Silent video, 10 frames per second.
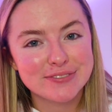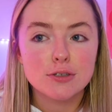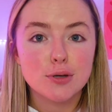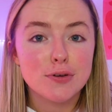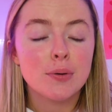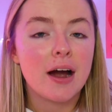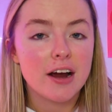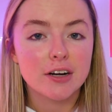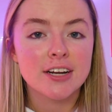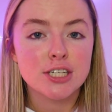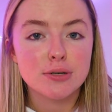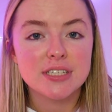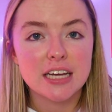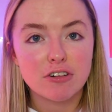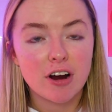So if you are going to choose to
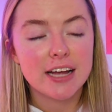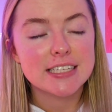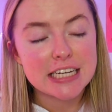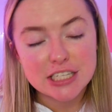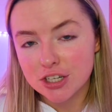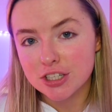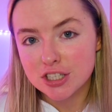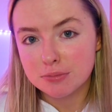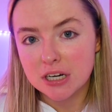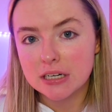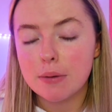get grinds in a certain subject,